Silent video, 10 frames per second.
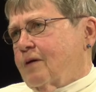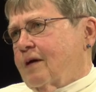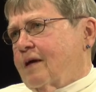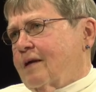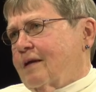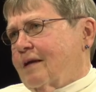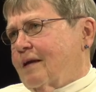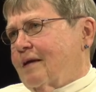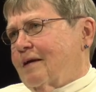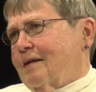and
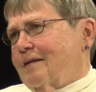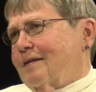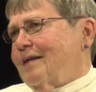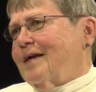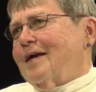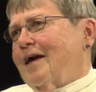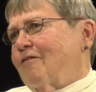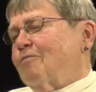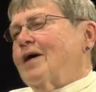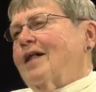they
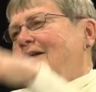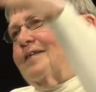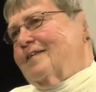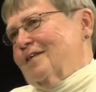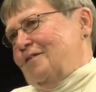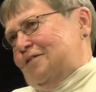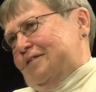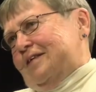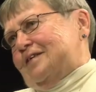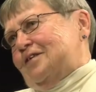have ballots that are
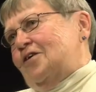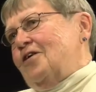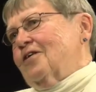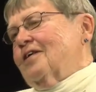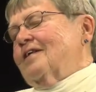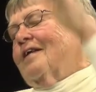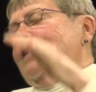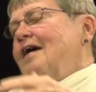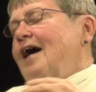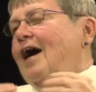this long, and
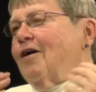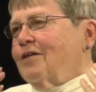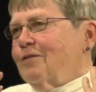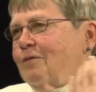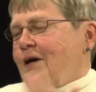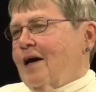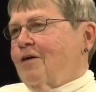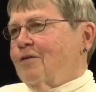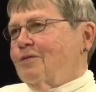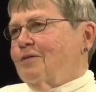how the
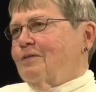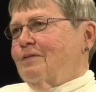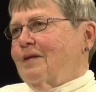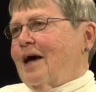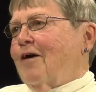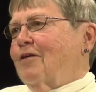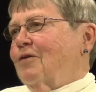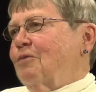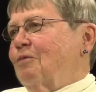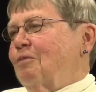how how the